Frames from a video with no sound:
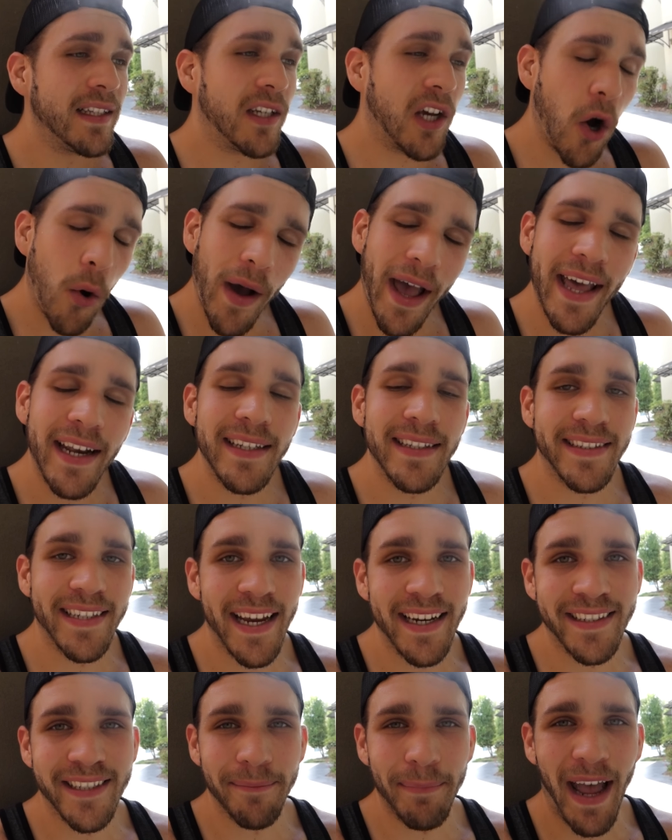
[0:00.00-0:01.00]
go ahead and
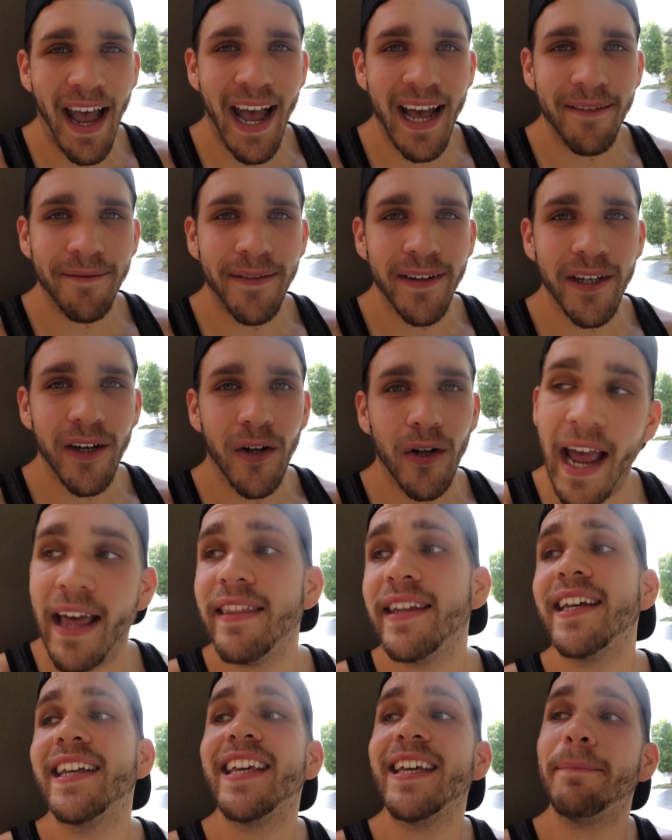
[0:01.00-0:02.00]
take some Advil
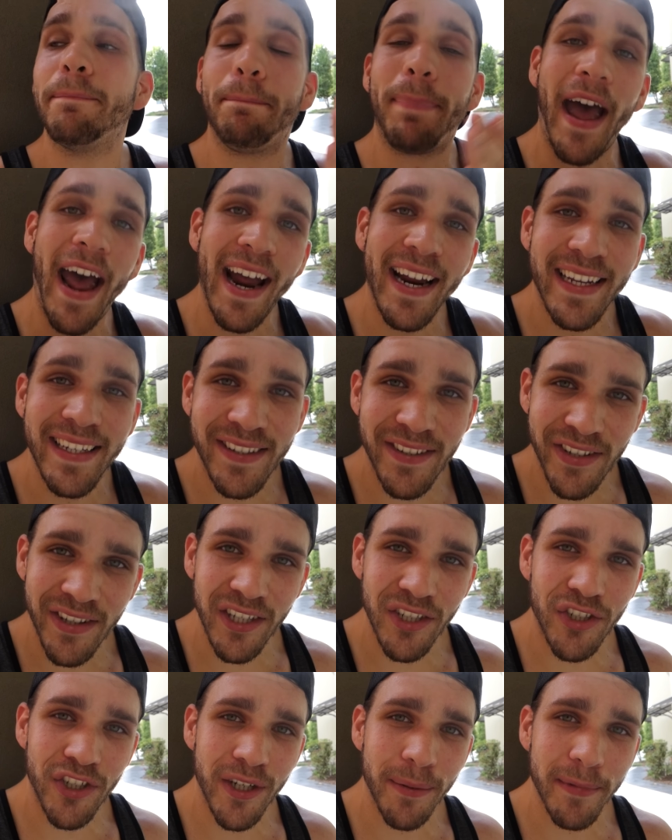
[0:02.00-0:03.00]
and then get back into
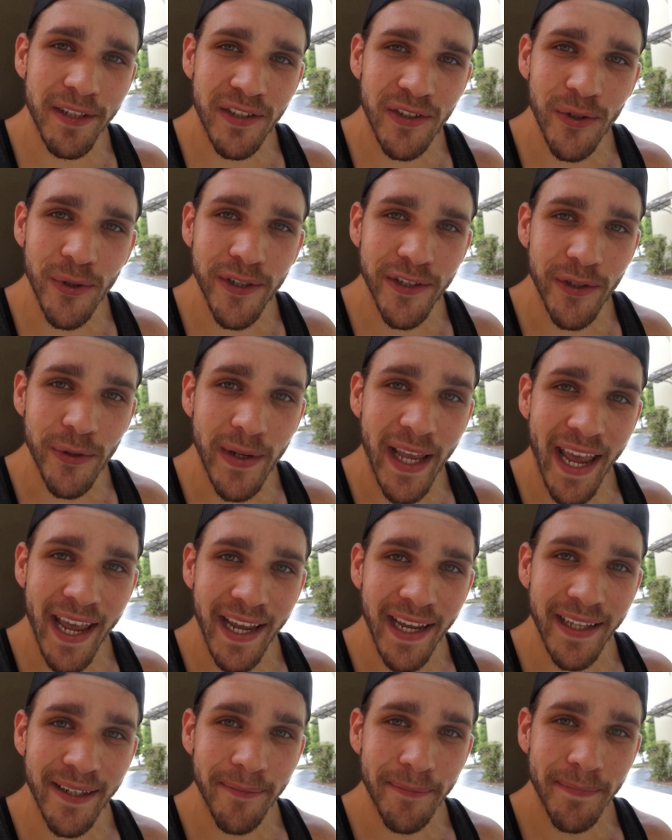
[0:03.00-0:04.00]
the gym as soon as you
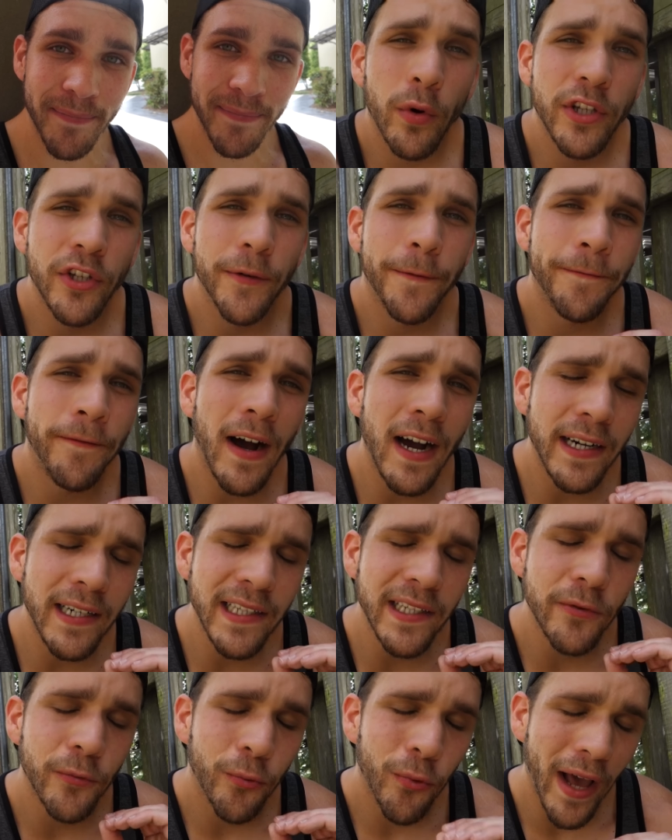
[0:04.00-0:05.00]
can. When you're
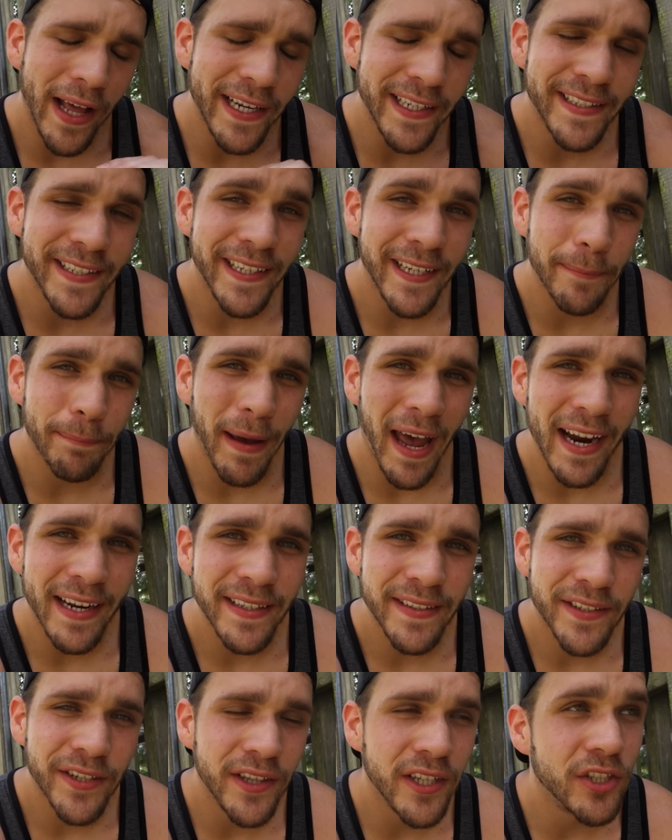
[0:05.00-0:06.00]
finally ready to get
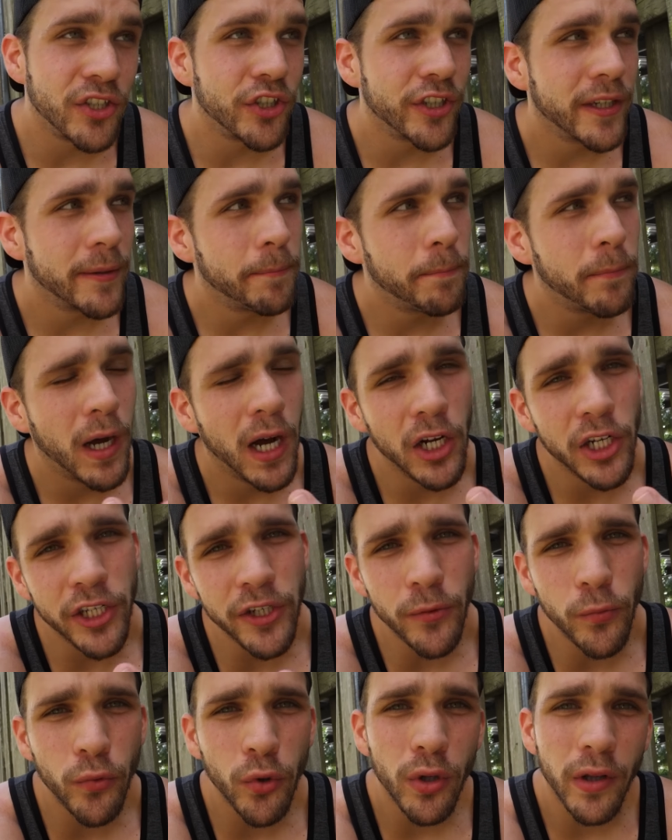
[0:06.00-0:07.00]
back into the gym, a
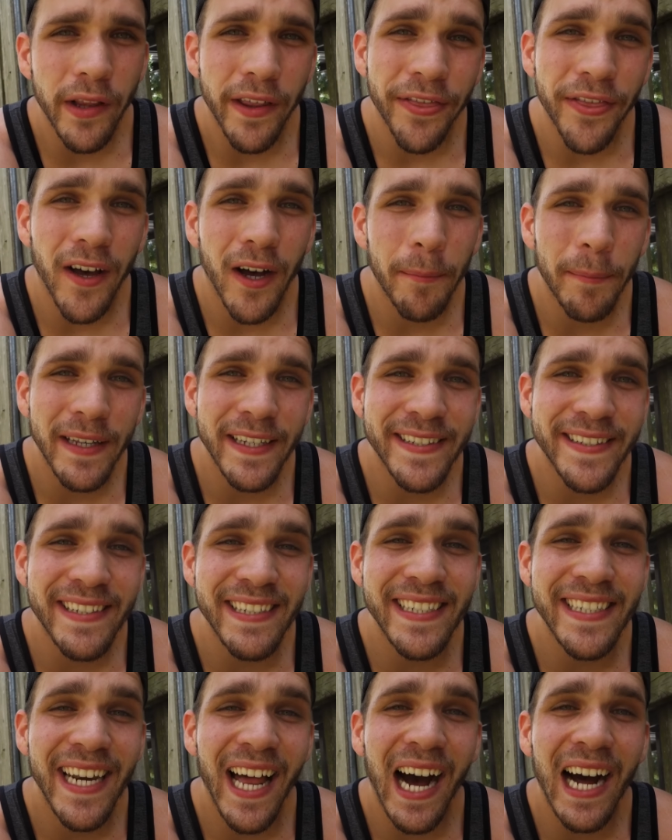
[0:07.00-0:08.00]
good rule of thumb is
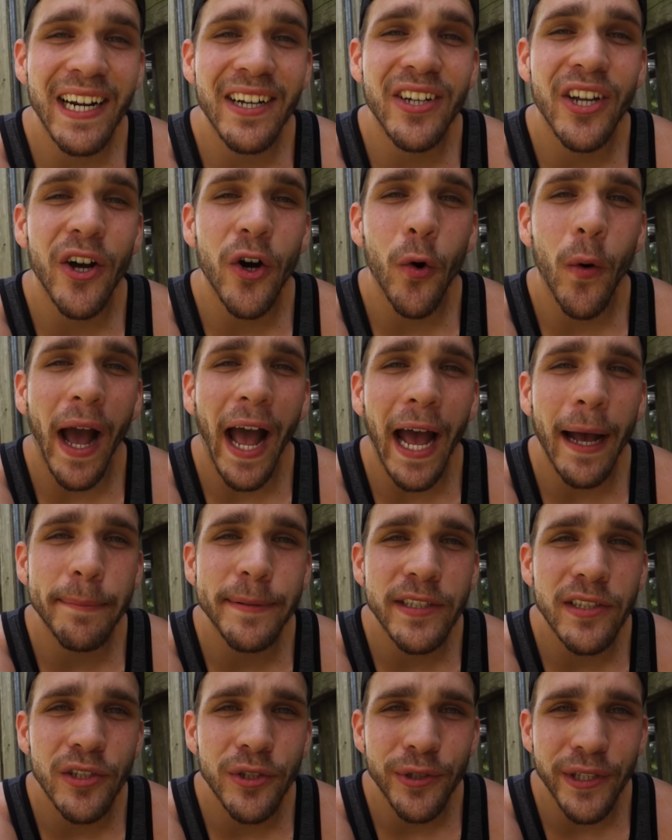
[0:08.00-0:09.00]
to not go
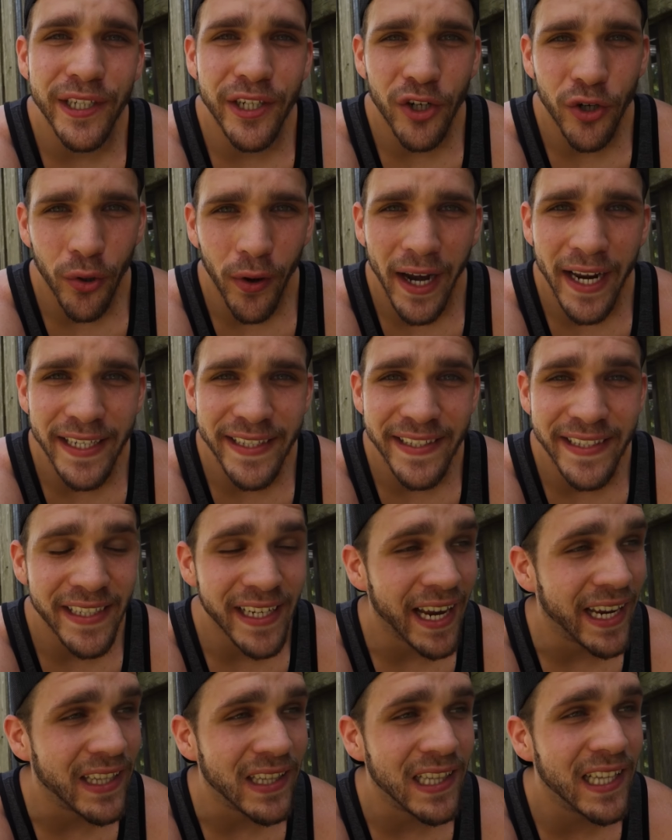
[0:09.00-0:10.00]
absolutely
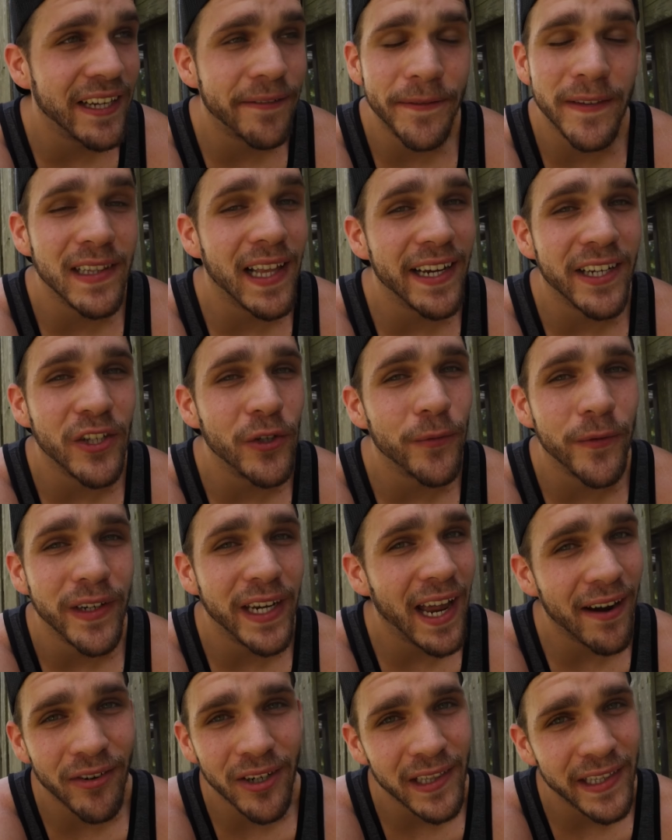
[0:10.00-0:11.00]
crazy and lift like you've
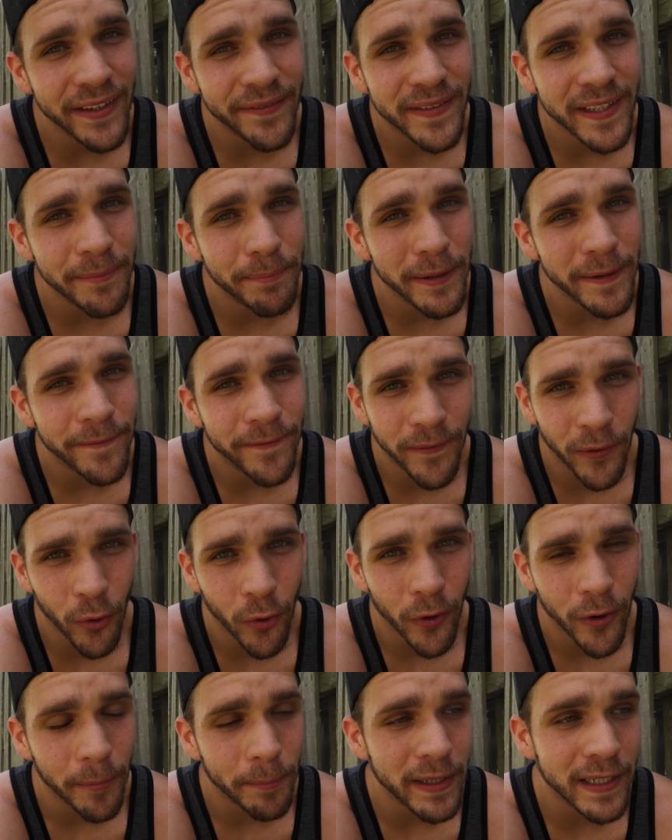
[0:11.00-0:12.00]
never lifted
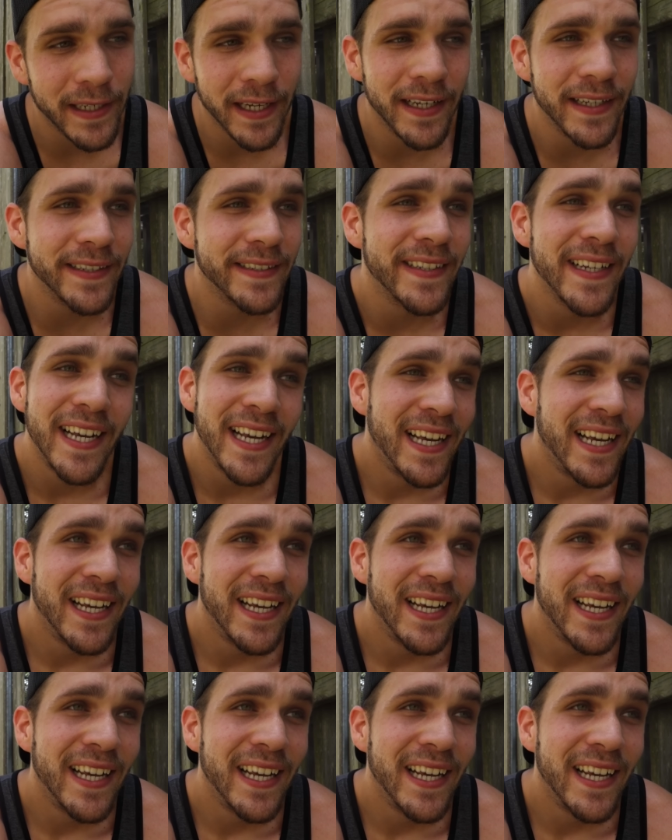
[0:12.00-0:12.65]
before, because